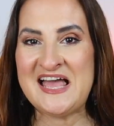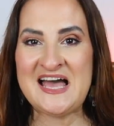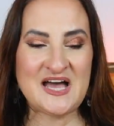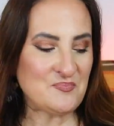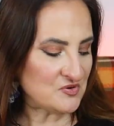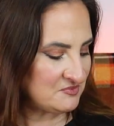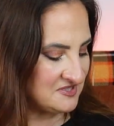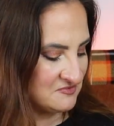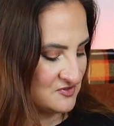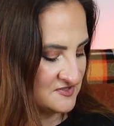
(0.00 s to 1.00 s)
Probably
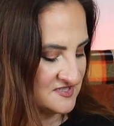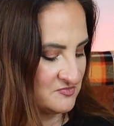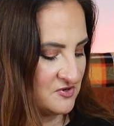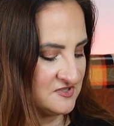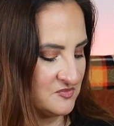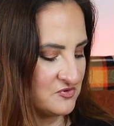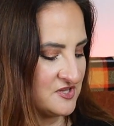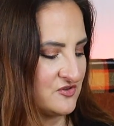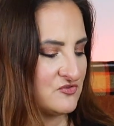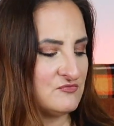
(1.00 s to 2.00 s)
the most disappointing
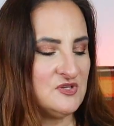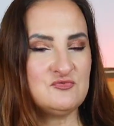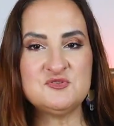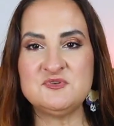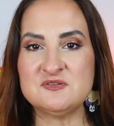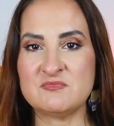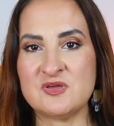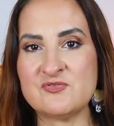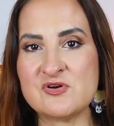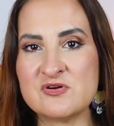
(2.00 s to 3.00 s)
product for me would be the
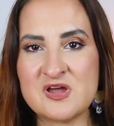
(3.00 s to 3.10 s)
mirror.